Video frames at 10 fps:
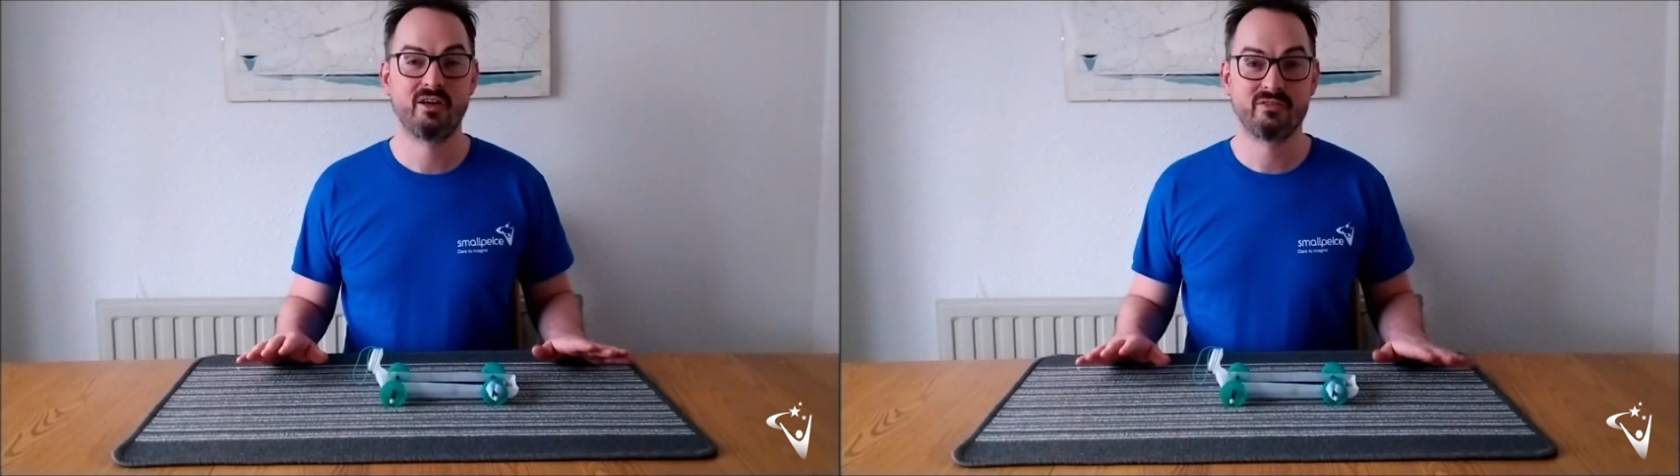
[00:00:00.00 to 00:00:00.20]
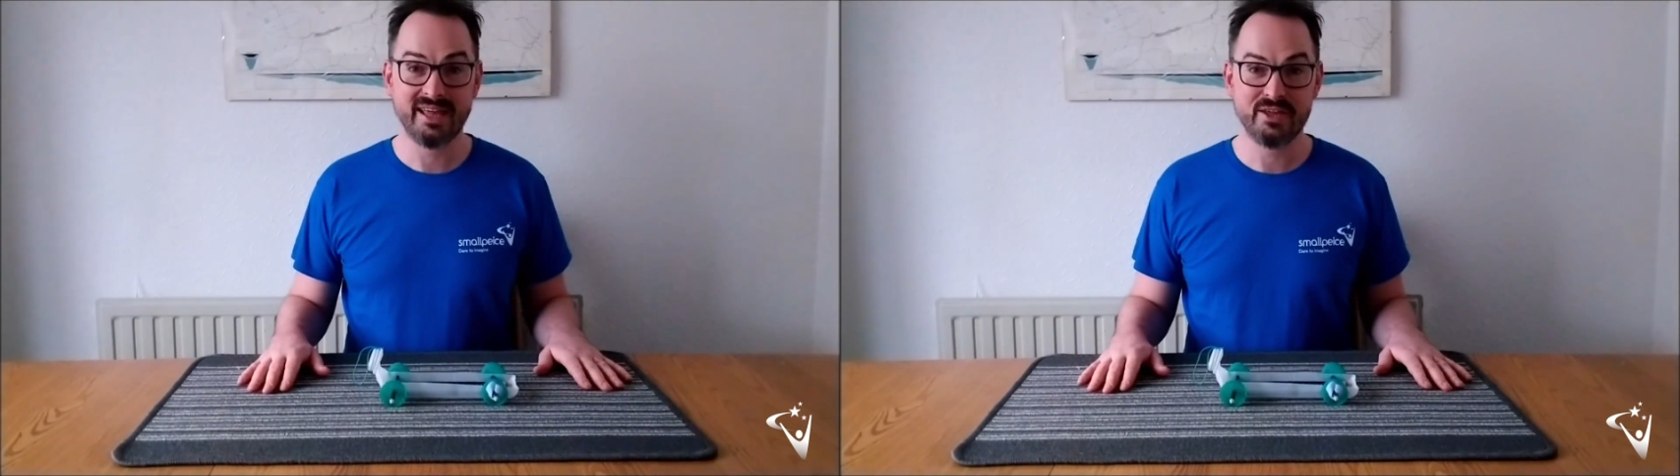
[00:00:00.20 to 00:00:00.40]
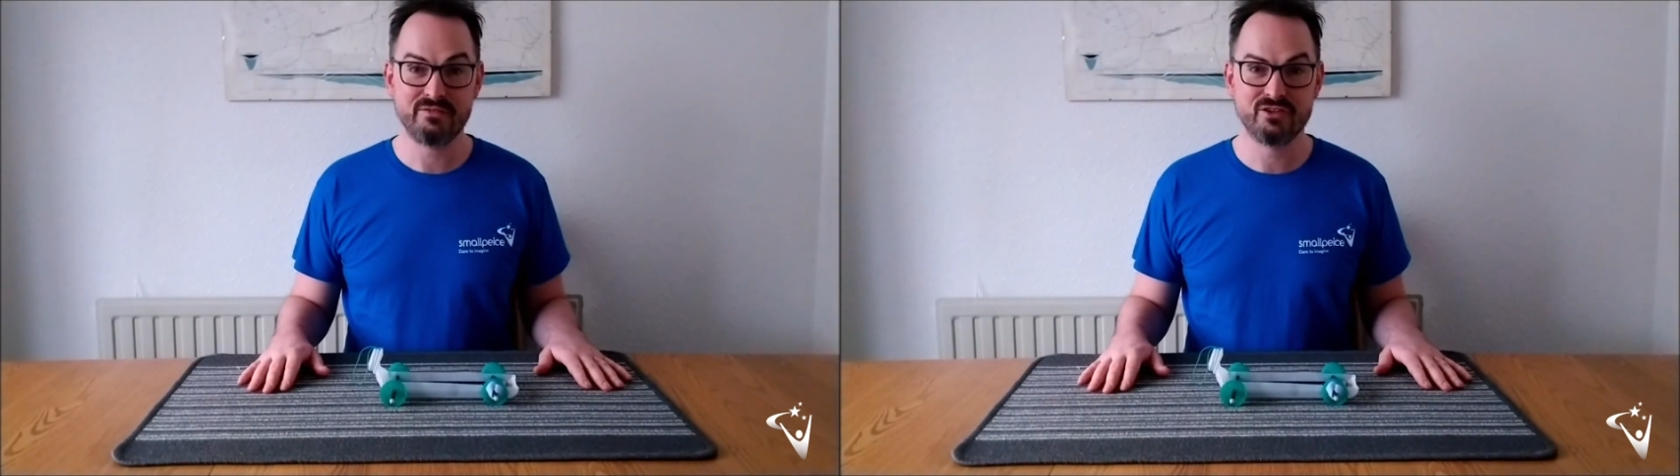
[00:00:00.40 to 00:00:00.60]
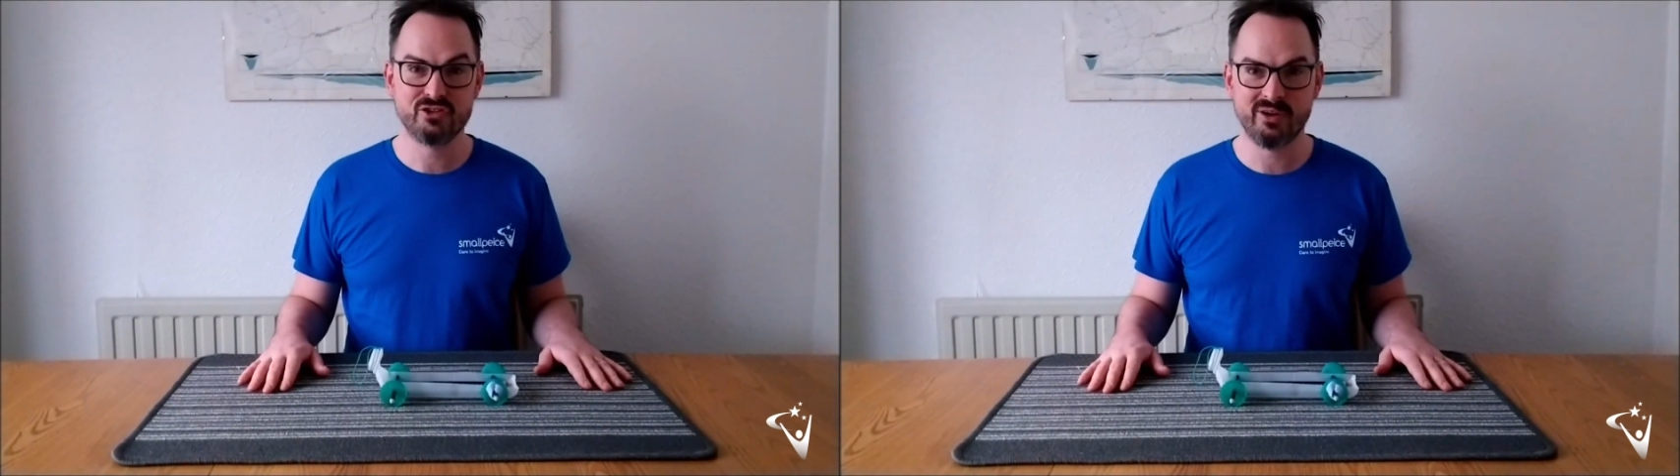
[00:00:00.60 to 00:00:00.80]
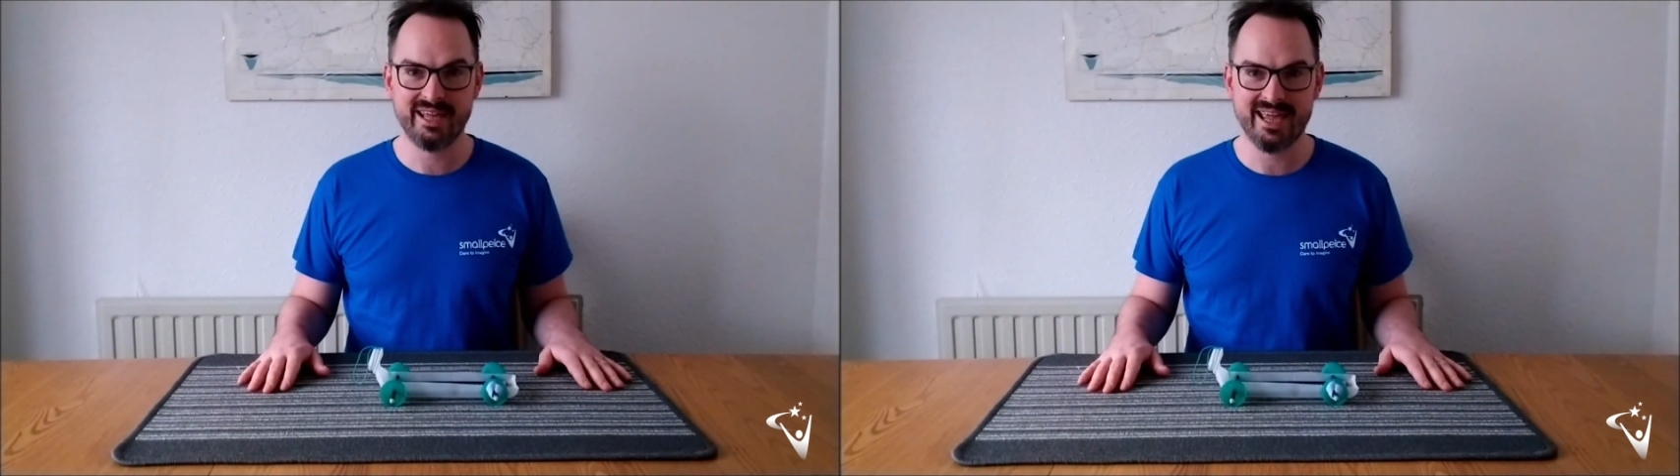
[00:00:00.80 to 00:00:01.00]
Thank you for
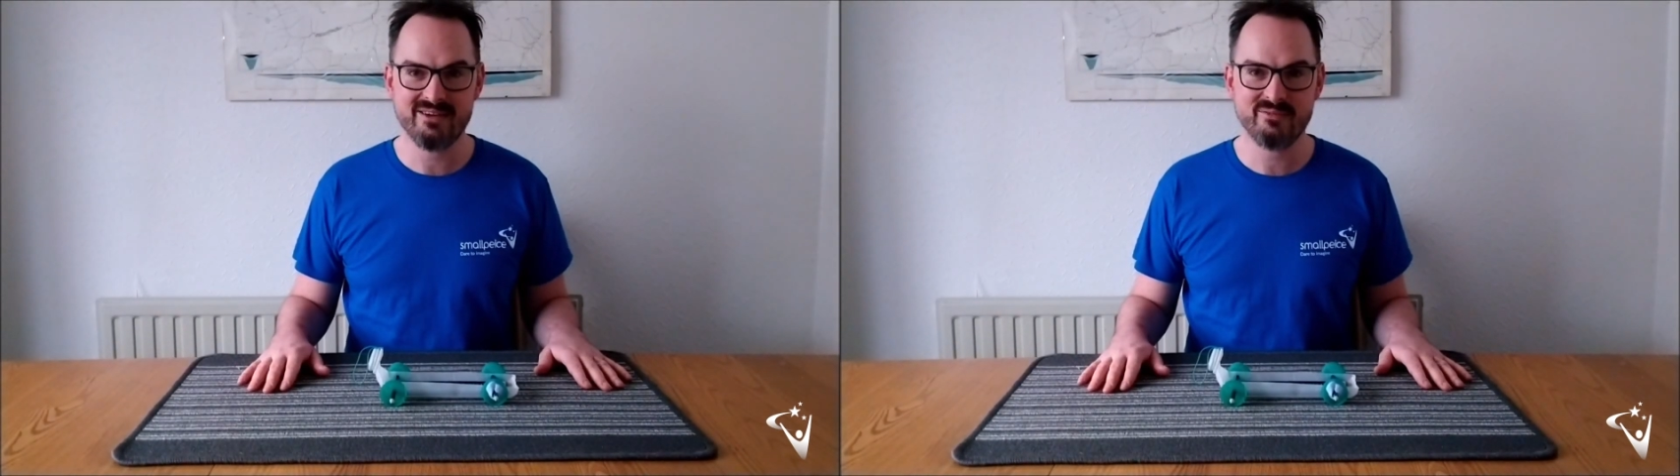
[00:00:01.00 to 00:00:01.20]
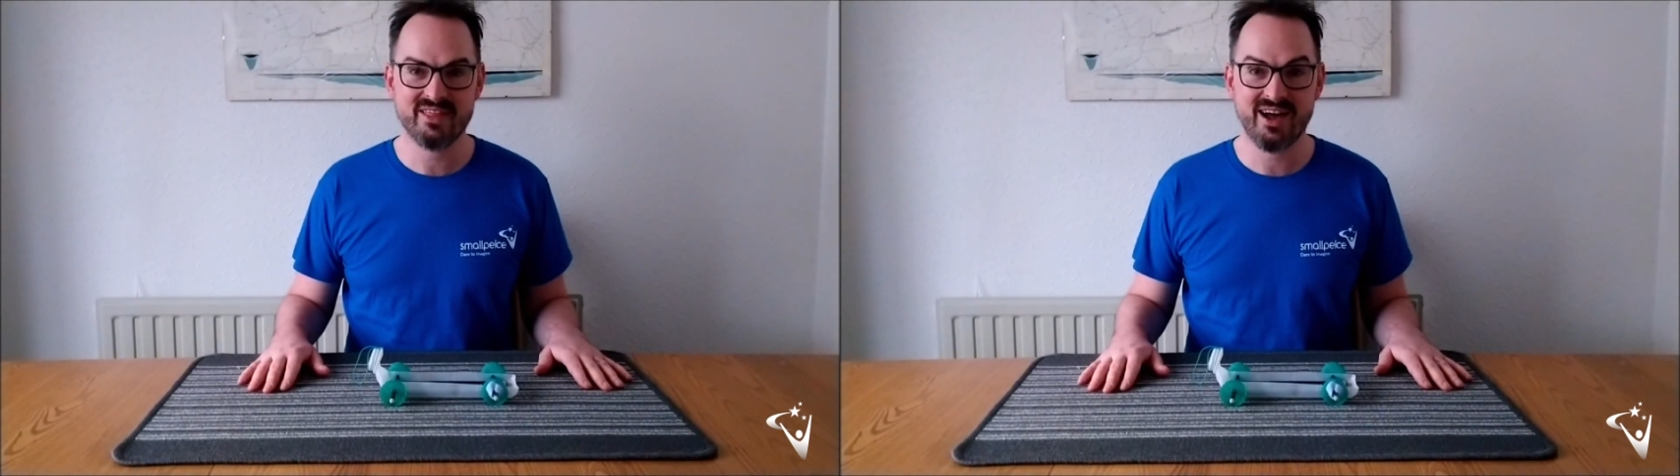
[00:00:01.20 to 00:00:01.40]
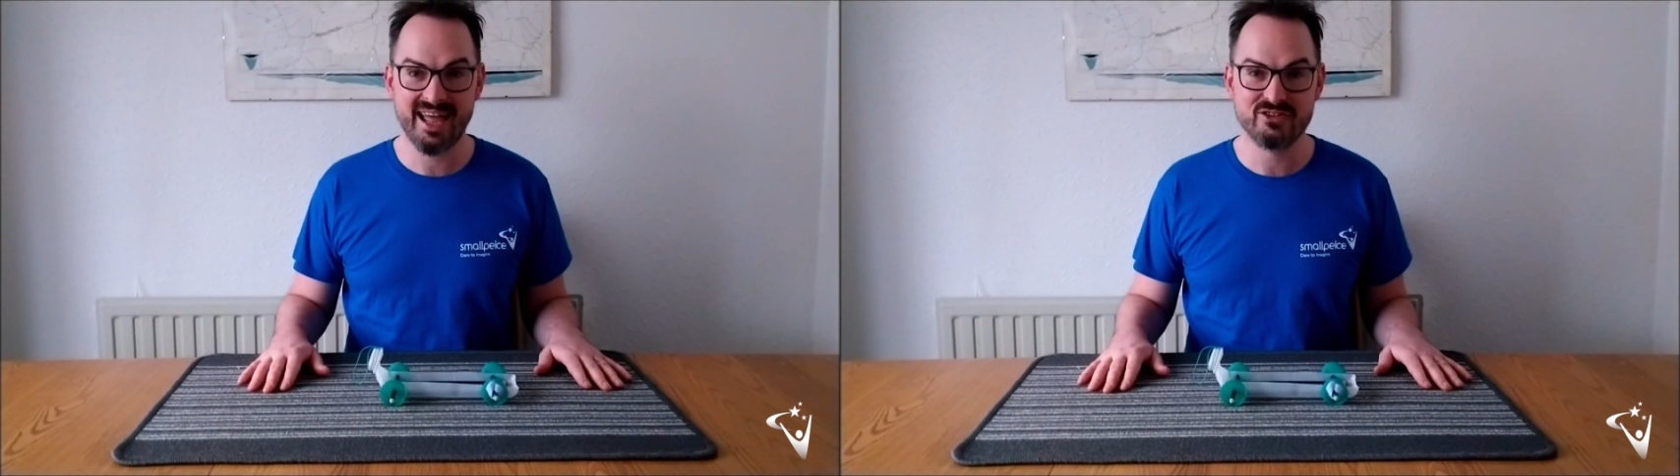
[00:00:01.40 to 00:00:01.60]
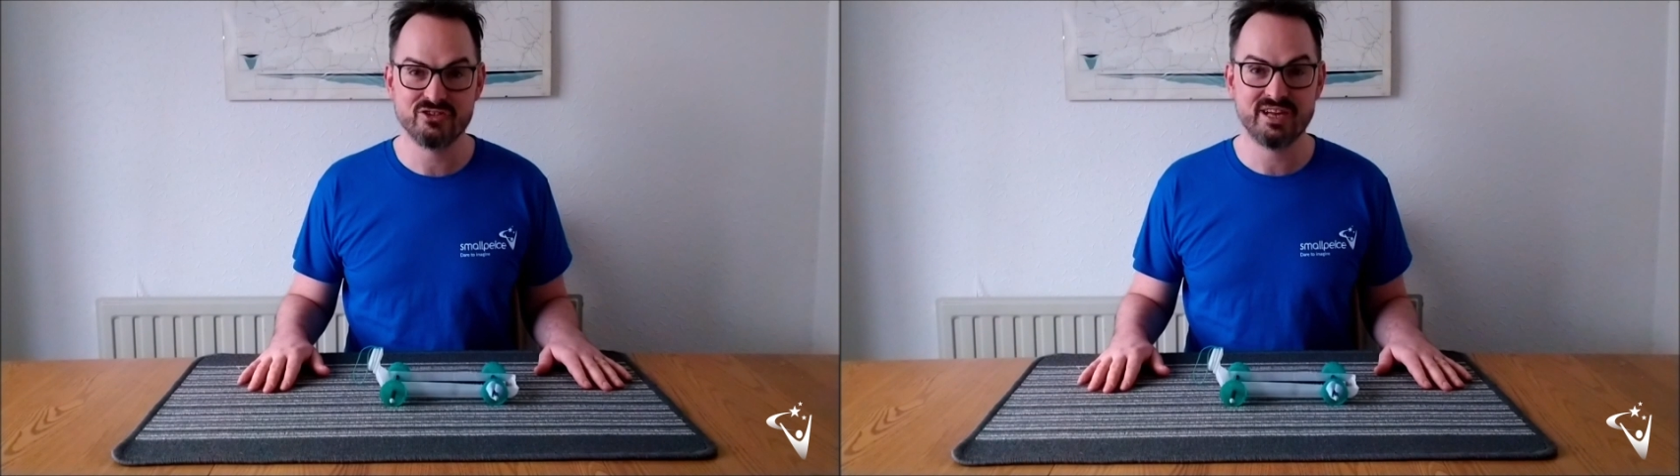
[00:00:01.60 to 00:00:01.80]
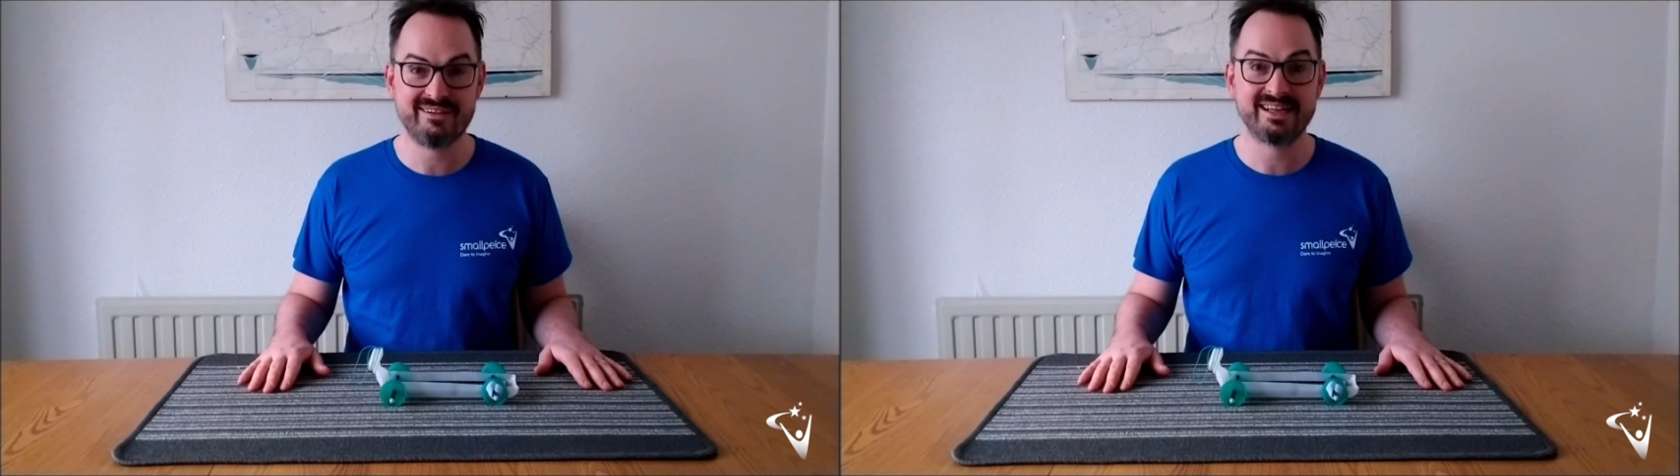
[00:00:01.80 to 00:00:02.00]
joining in with our
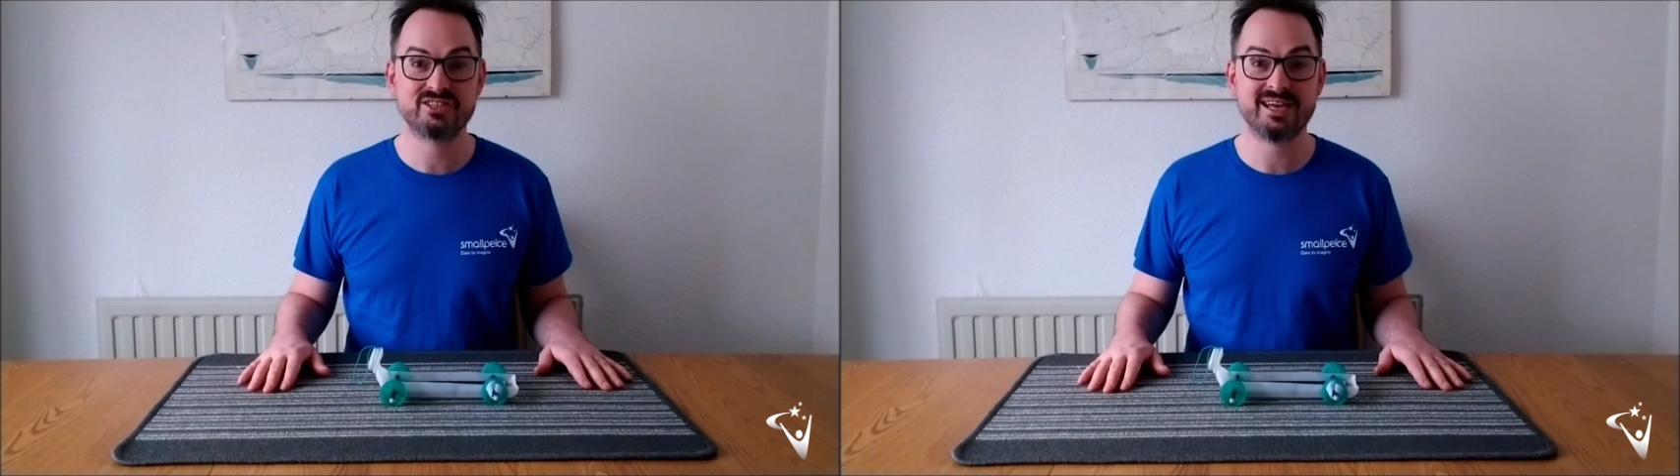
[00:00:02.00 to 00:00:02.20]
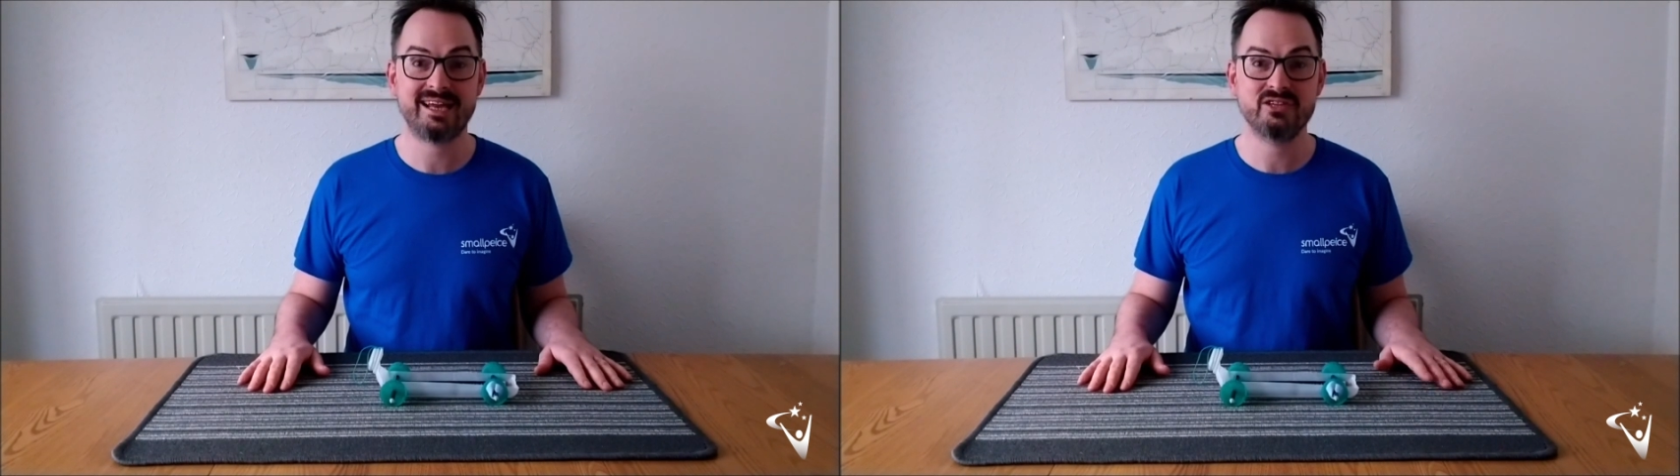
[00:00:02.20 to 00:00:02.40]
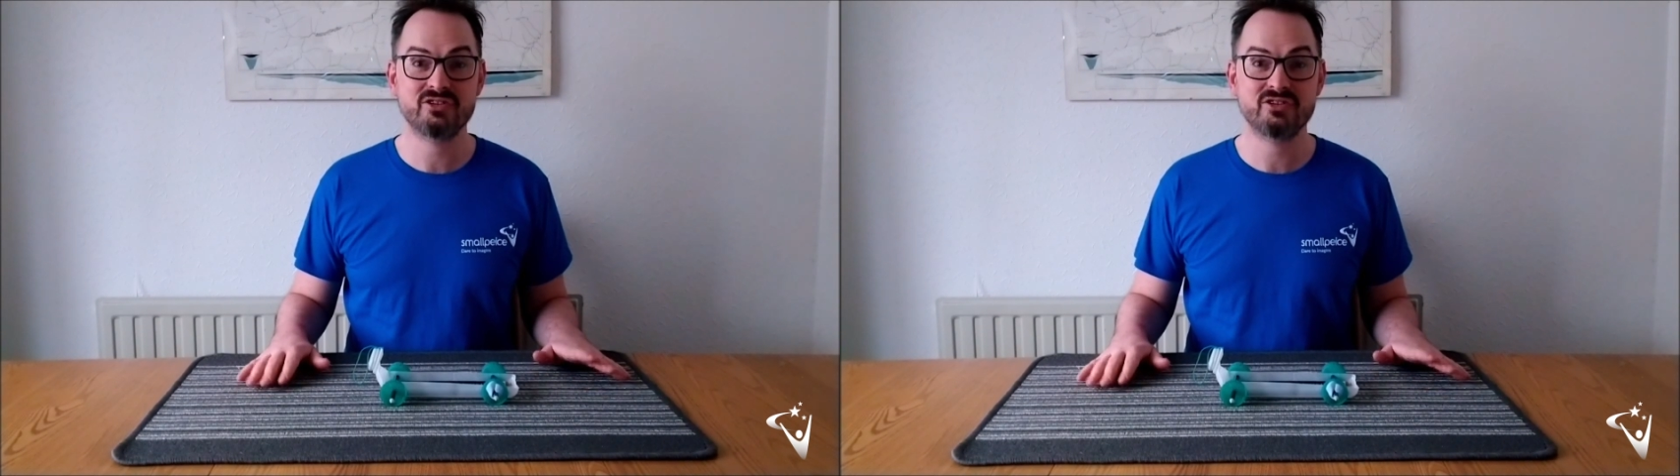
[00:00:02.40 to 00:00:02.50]
engineering challenge,